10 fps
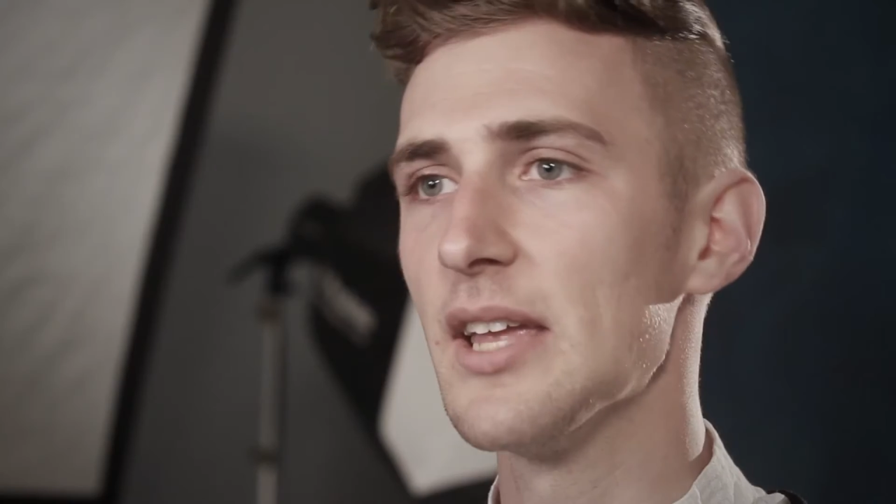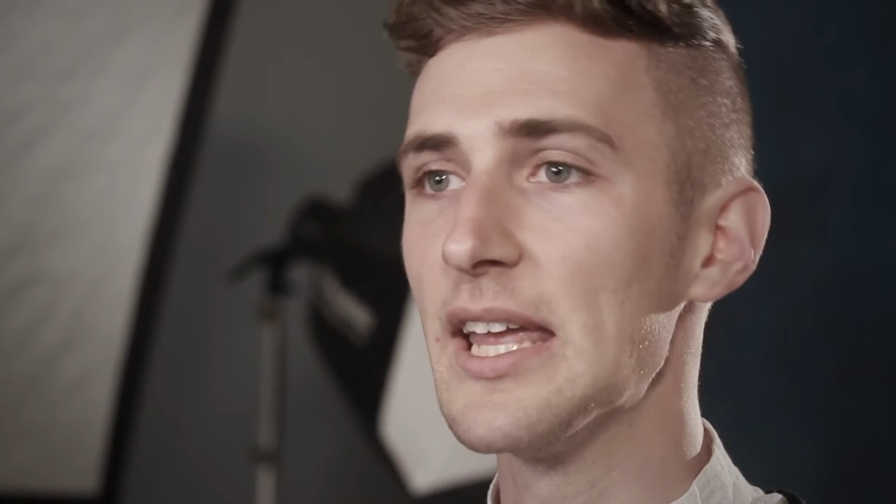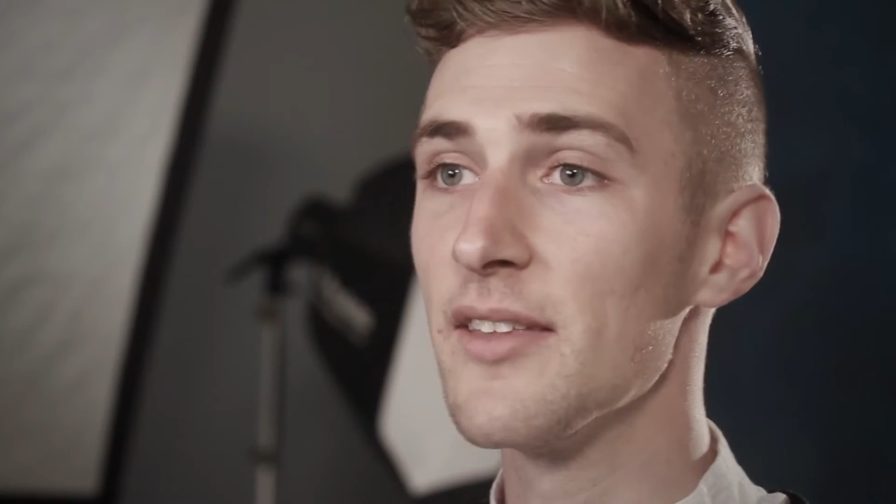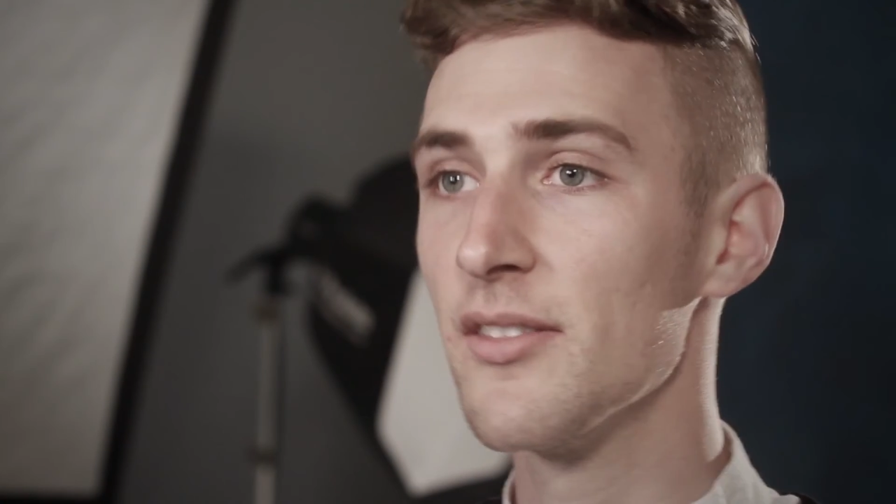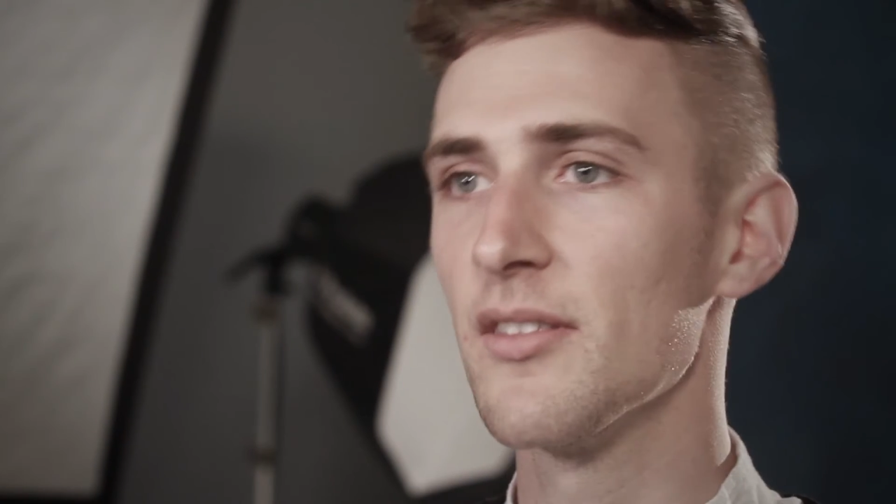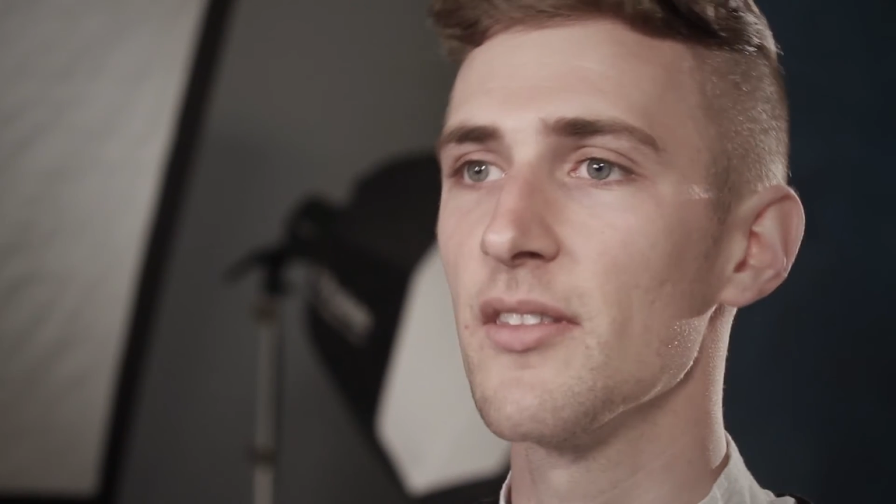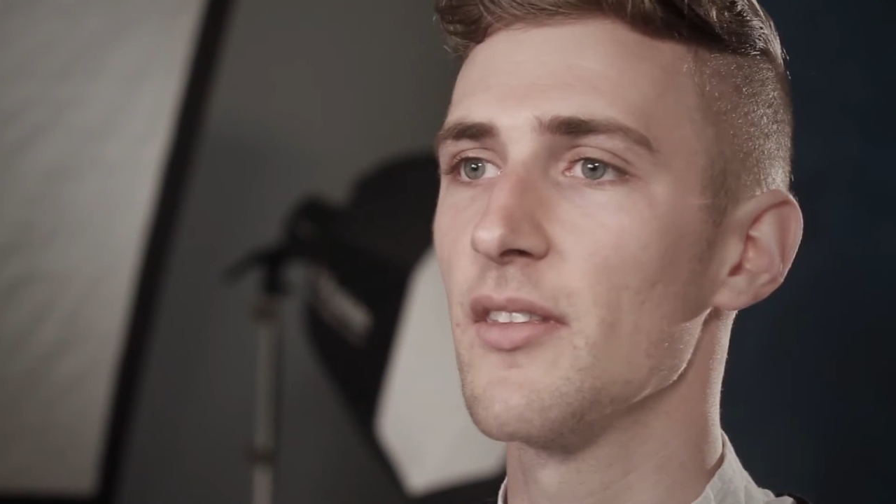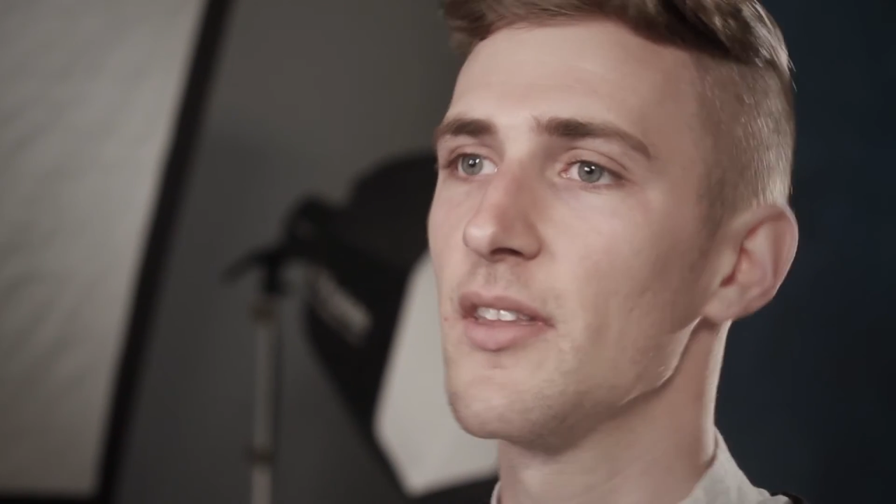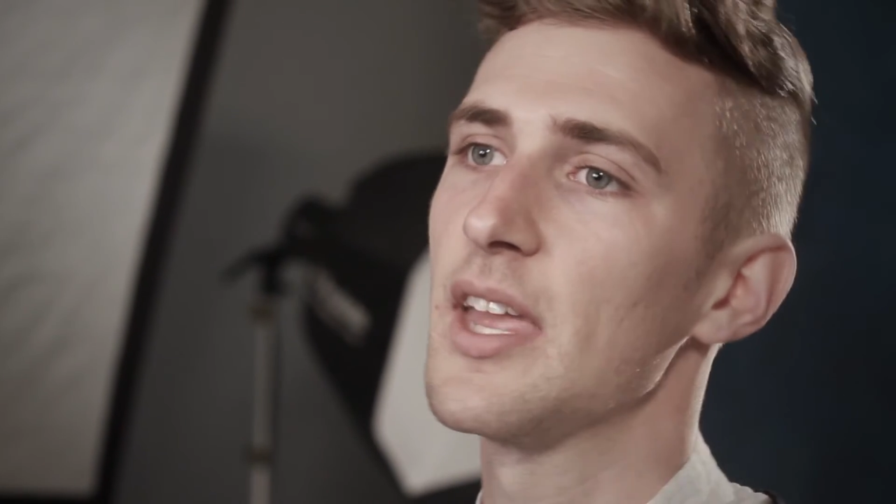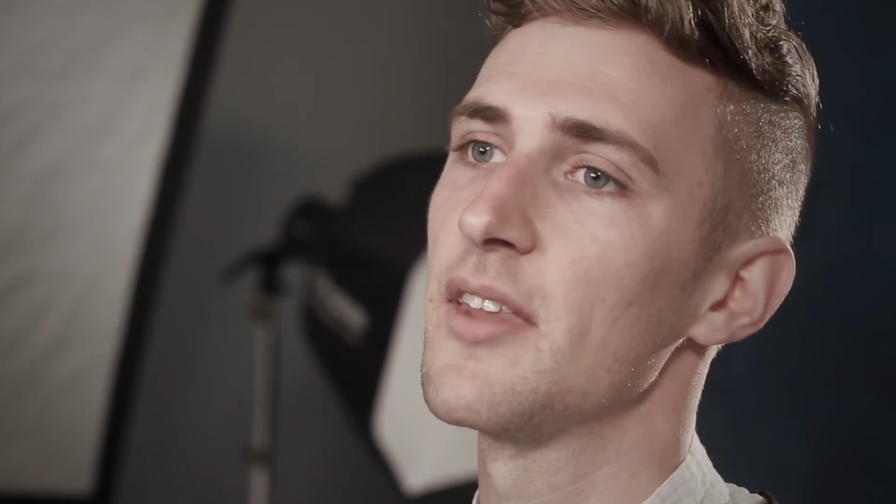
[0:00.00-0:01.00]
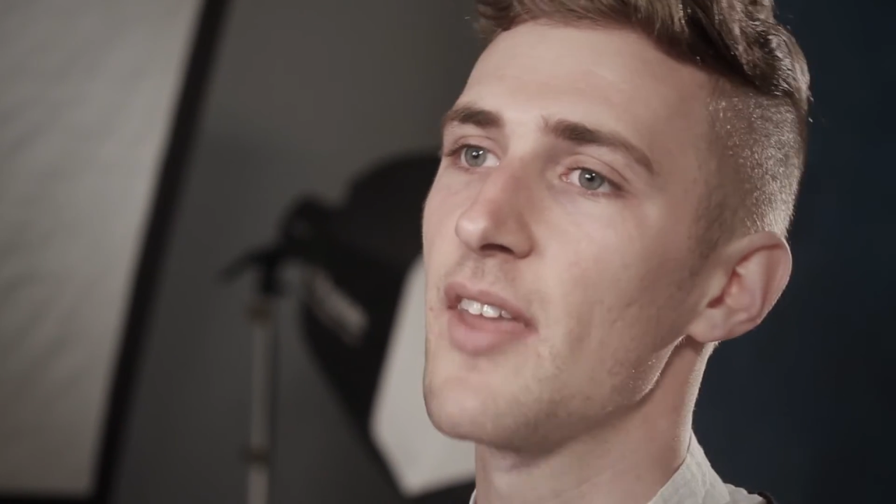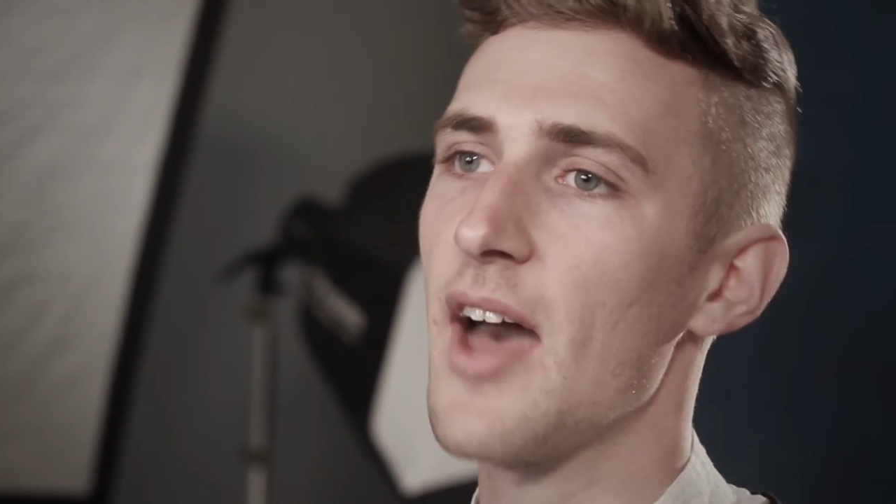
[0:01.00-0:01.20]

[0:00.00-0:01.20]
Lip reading: in the